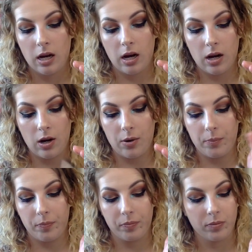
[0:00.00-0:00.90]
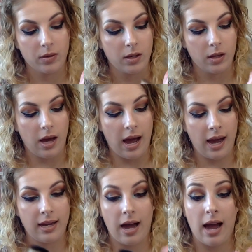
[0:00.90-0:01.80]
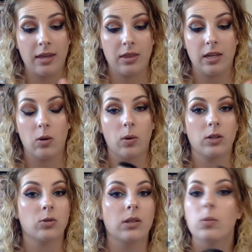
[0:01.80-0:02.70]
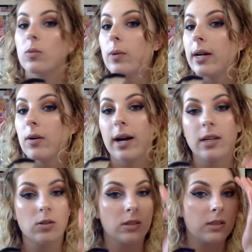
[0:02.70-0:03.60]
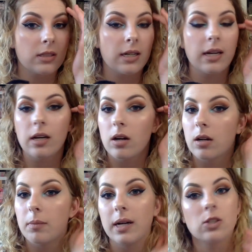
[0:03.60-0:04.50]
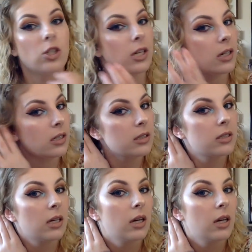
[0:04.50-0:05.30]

I think it works really well. I used it today on my cheeks.